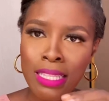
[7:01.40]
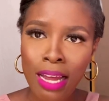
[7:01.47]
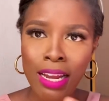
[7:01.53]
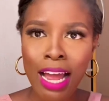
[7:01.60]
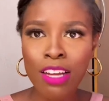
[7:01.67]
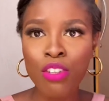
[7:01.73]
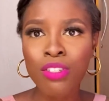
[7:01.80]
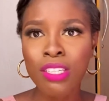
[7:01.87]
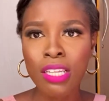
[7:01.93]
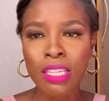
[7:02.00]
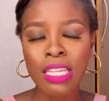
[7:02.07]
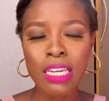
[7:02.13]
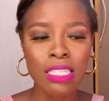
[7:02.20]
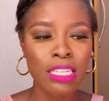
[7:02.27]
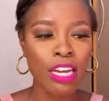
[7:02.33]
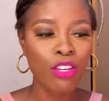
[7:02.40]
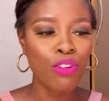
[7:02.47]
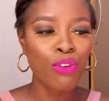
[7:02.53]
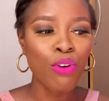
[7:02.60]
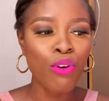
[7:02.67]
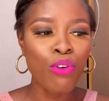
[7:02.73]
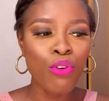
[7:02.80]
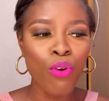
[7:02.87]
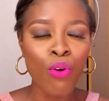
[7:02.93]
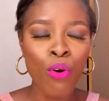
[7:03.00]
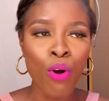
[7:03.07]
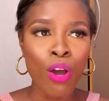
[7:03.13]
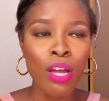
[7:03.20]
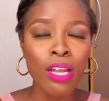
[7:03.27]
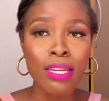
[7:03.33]
and the thing is that you don't know
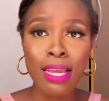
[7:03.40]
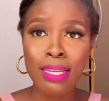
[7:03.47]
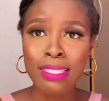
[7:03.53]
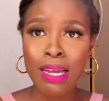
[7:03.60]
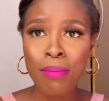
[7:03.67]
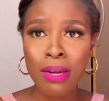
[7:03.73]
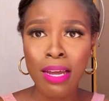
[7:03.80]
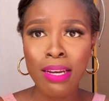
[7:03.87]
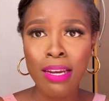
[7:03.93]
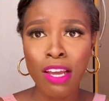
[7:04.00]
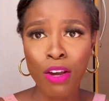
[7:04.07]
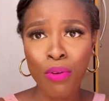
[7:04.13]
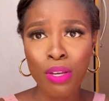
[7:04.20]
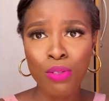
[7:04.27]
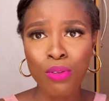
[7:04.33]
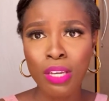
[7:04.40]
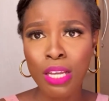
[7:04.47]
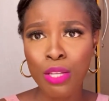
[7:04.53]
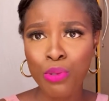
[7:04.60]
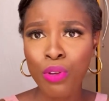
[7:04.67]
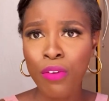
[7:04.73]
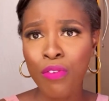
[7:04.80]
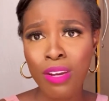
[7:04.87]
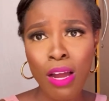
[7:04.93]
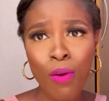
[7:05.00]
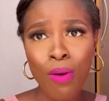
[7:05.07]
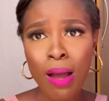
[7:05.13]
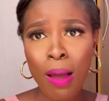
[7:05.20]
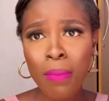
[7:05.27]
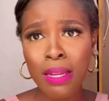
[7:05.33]
the examiner that you are going to get, so if you now
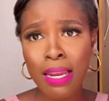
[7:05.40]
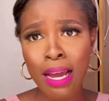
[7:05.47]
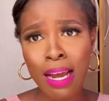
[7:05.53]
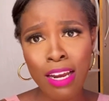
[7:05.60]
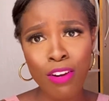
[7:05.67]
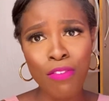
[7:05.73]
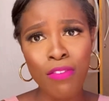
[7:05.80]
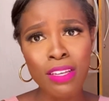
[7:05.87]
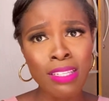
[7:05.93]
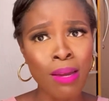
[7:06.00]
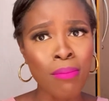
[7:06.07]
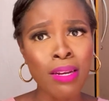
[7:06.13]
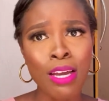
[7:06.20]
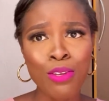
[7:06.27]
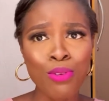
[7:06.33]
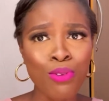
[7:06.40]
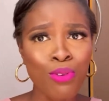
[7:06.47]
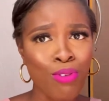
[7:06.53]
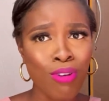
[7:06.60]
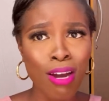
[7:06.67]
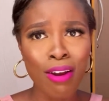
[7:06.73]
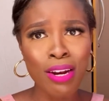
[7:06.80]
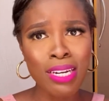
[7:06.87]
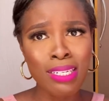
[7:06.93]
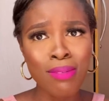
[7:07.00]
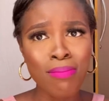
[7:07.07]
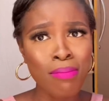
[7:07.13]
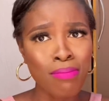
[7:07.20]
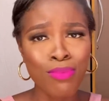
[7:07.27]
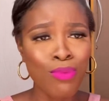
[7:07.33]
go and meet that kind of examiner, you know you're
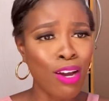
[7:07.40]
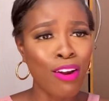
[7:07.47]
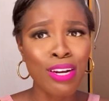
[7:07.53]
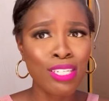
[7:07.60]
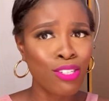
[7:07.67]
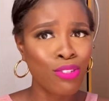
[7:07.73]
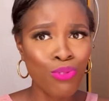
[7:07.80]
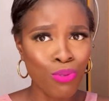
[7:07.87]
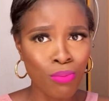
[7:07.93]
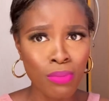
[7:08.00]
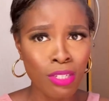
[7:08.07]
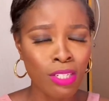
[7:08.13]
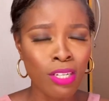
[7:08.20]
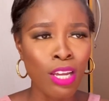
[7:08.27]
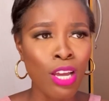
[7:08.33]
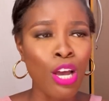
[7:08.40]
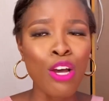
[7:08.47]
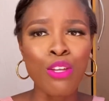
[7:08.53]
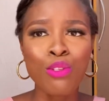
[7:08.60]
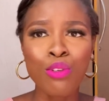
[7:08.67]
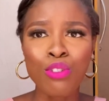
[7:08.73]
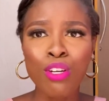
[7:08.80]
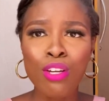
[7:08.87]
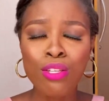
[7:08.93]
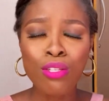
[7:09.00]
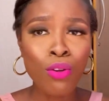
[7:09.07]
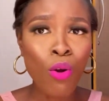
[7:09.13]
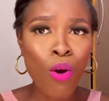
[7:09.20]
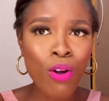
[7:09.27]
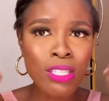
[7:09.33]
already doomed. So
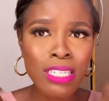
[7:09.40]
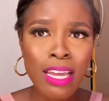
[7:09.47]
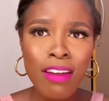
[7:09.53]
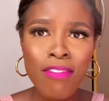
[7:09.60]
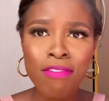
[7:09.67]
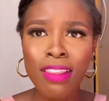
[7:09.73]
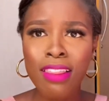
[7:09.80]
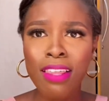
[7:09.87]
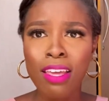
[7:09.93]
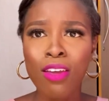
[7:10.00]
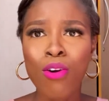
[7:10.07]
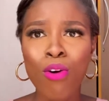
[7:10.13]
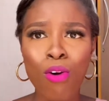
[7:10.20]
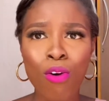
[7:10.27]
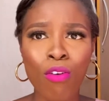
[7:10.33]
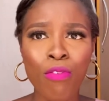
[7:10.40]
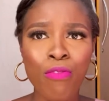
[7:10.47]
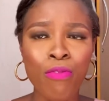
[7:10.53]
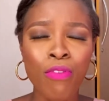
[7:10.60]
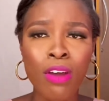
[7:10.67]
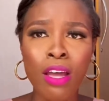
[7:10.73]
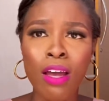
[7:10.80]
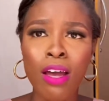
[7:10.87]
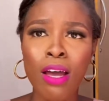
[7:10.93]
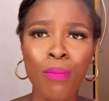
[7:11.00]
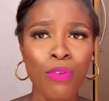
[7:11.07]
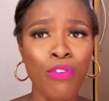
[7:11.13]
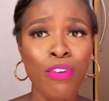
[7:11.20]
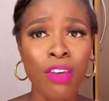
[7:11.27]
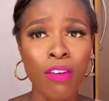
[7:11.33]
just cut everything off. I'm
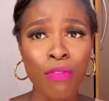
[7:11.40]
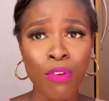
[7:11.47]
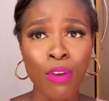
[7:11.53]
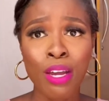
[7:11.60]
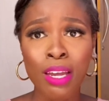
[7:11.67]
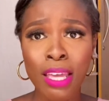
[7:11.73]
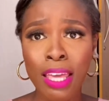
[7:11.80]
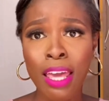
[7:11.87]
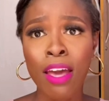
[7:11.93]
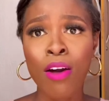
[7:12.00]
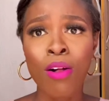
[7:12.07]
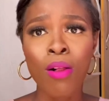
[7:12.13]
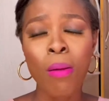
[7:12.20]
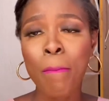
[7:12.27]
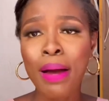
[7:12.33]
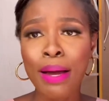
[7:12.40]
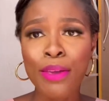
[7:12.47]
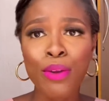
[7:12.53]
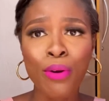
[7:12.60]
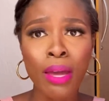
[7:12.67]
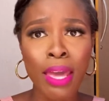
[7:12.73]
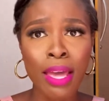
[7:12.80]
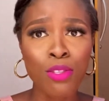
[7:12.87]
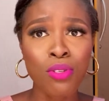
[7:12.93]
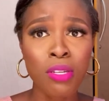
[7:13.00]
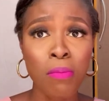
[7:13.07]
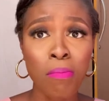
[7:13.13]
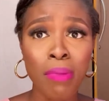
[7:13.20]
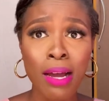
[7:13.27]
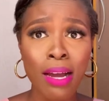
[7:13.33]
sure if you're a girl, pack your hair to the
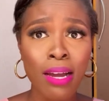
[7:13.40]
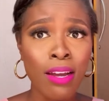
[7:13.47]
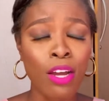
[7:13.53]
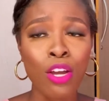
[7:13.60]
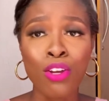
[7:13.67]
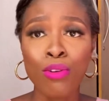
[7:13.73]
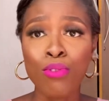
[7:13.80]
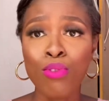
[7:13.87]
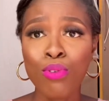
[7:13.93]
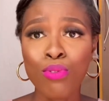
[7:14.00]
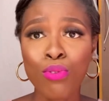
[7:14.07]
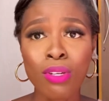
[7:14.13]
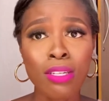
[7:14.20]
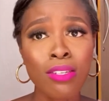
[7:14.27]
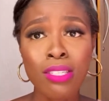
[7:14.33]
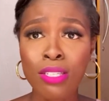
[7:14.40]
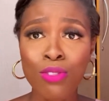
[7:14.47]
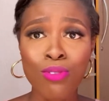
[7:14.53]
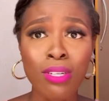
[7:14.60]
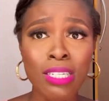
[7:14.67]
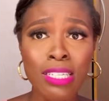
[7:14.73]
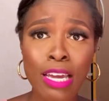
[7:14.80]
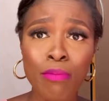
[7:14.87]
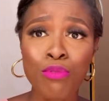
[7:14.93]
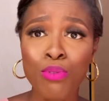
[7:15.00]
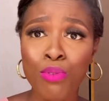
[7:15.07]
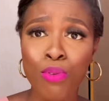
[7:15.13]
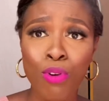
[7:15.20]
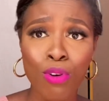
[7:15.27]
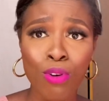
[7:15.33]
back. This is not the time to do
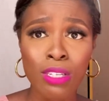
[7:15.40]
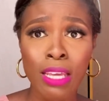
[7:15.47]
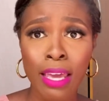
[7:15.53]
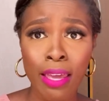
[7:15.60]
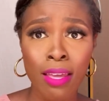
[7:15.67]
colored hair.